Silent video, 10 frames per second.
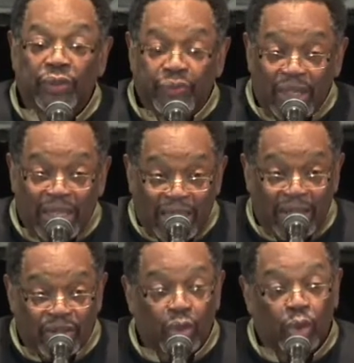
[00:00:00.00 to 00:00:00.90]

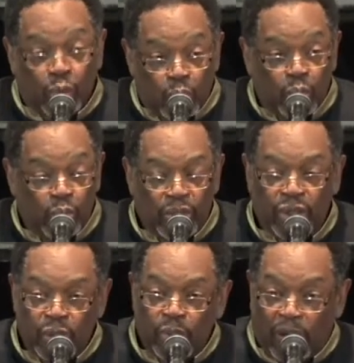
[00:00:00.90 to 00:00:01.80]
Forget Who
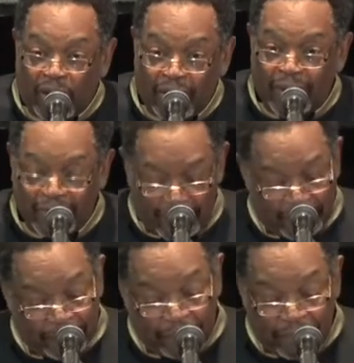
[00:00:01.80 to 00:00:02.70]
You Are.
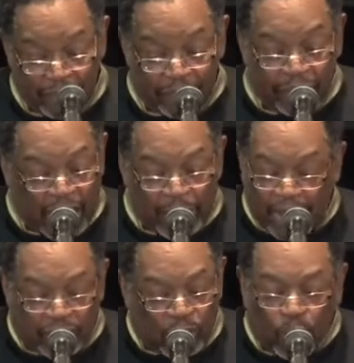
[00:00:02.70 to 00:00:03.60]

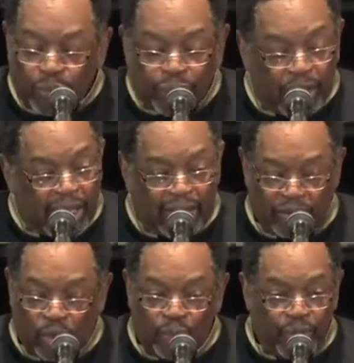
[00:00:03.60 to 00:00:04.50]
Amen. Don't
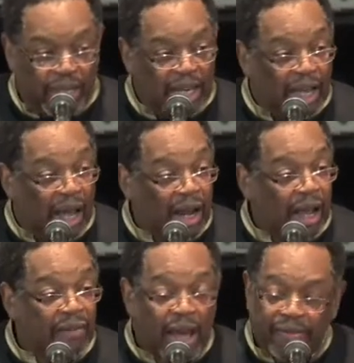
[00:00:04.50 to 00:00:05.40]
forget, don't forget.
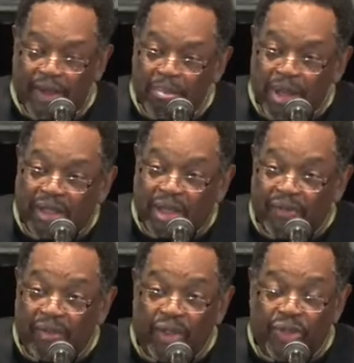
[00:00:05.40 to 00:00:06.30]
Out of the midst
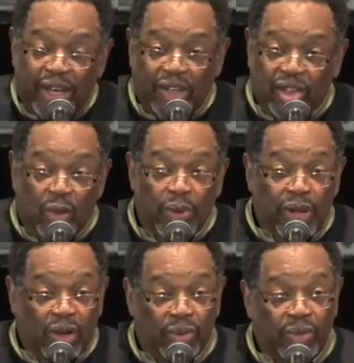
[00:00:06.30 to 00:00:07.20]
of everything that's
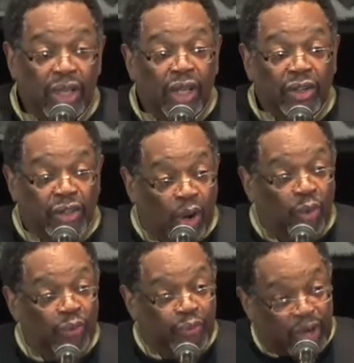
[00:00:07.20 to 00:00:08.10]
going on,
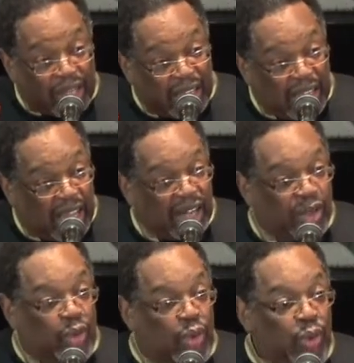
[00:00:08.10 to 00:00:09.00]
don't forget
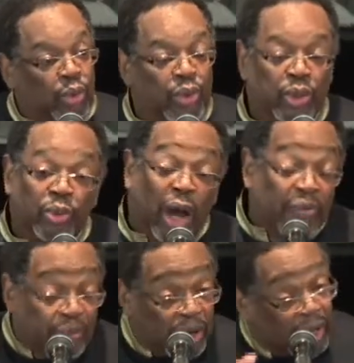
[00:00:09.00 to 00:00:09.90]
who you
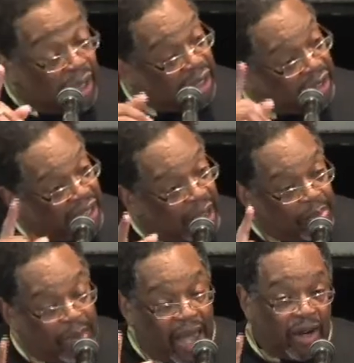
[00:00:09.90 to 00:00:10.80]
are. It does
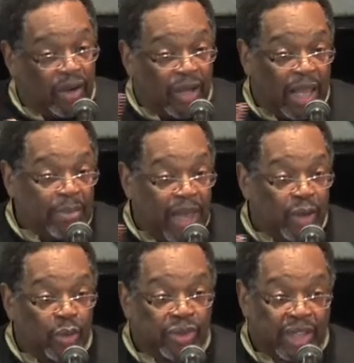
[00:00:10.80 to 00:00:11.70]
not matter,
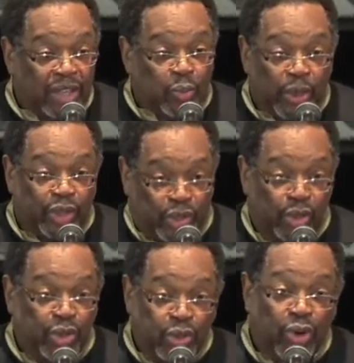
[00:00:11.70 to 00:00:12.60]
amen, who says what
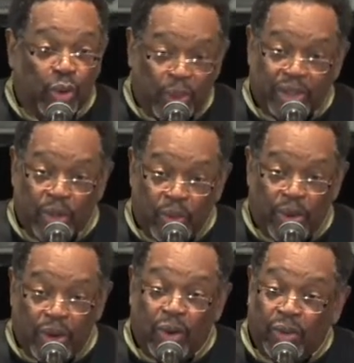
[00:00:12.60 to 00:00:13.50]
to you or what's
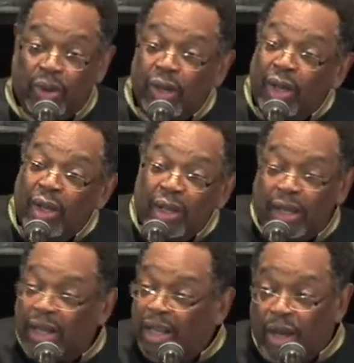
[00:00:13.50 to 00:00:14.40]
going on. Or
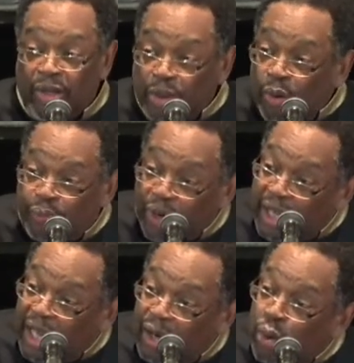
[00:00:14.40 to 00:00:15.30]
uh, Don't
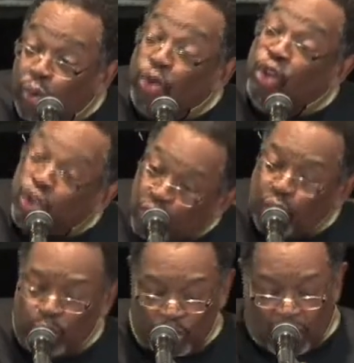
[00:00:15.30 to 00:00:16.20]
forget who
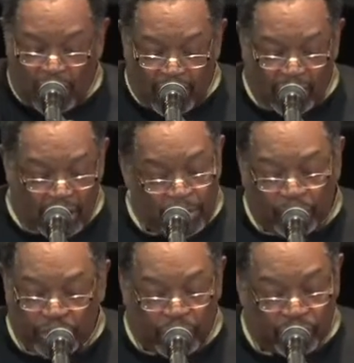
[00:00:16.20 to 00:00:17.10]
you are. Come
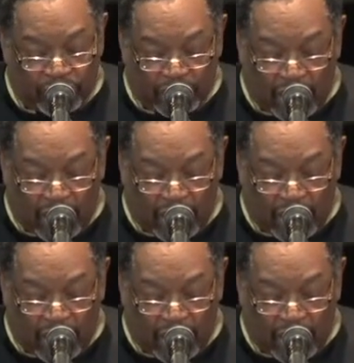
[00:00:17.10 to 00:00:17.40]
on, church.